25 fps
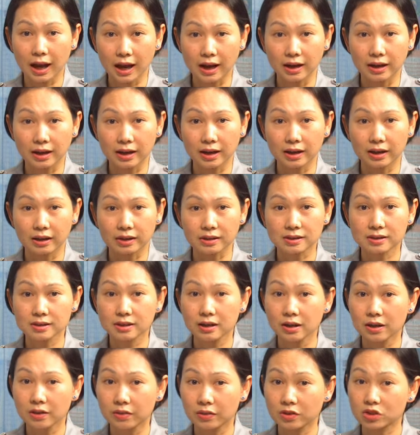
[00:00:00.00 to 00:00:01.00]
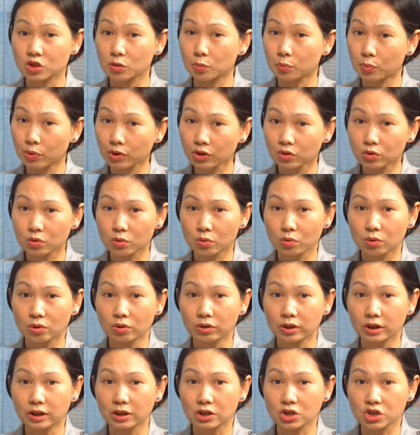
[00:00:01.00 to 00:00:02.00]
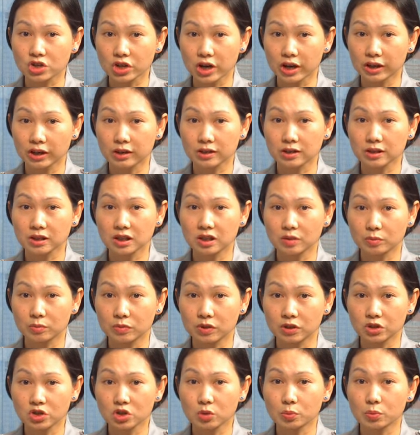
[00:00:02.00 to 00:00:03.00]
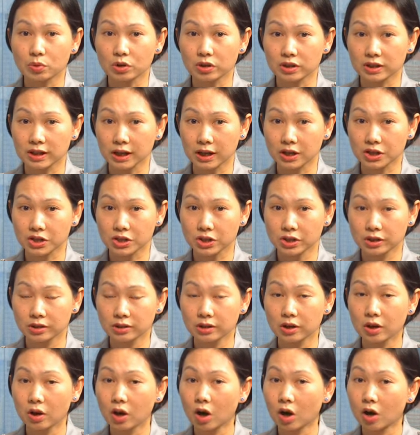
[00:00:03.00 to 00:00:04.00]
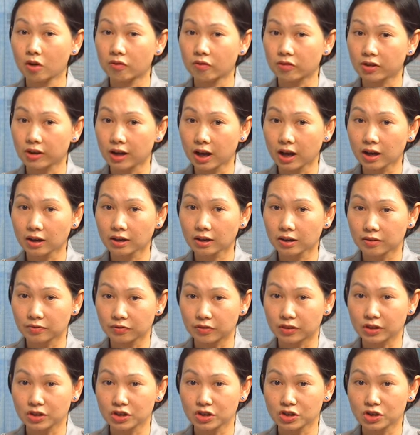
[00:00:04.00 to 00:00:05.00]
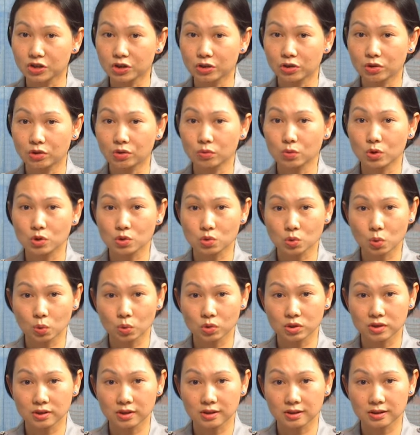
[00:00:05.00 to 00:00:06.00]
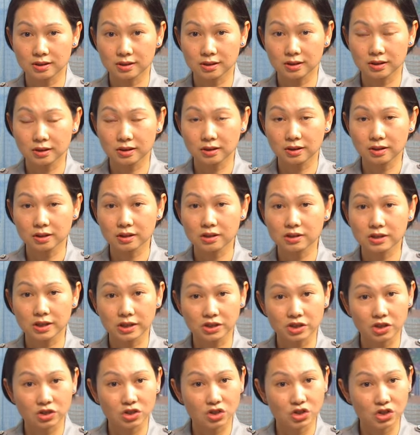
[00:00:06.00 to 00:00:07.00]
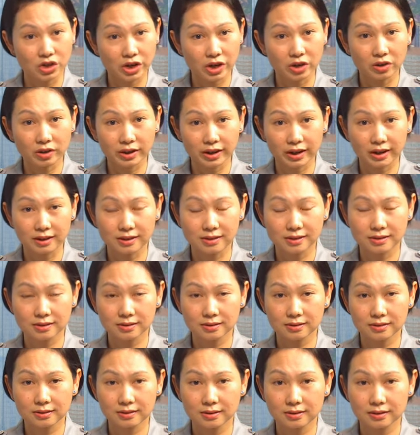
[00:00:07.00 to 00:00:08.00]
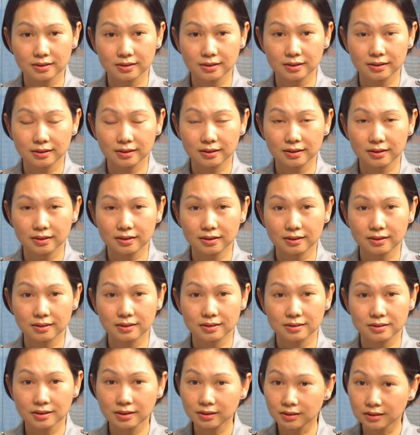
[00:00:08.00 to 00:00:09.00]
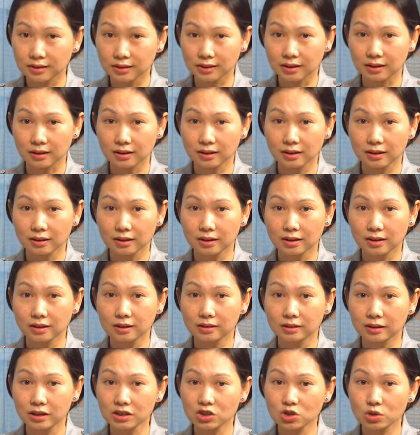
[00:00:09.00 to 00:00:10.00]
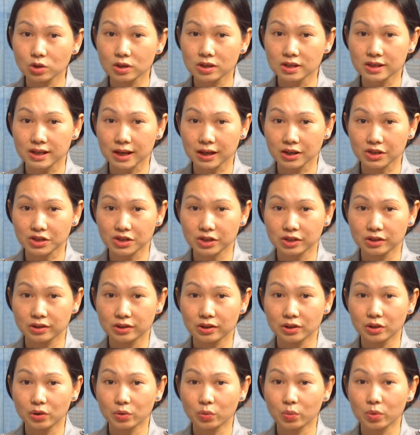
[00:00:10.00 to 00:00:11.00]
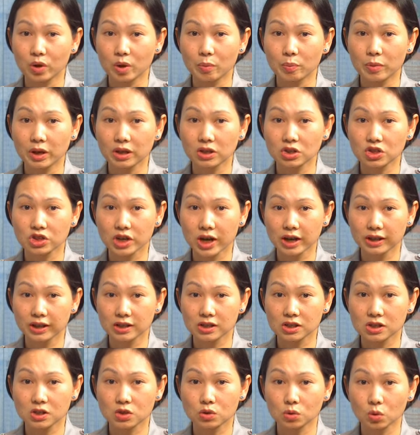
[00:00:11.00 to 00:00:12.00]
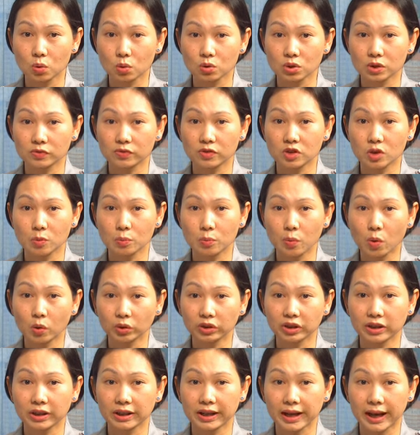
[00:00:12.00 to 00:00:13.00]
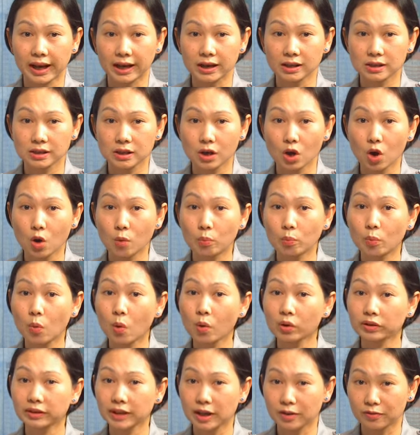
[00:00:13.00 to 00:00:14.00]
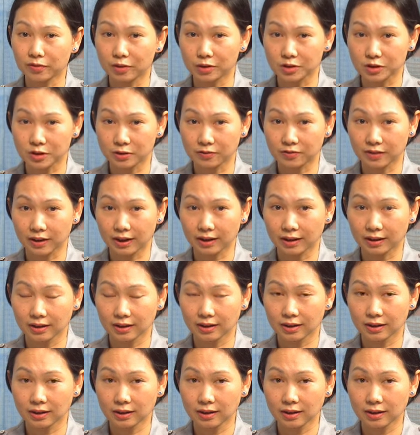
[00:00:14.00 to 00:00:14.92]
unless there's a breakthrough in China's commercial production of non-conventional resources, such as shale gas. Certainly, this transaction will make China's source of imported gas more diversified.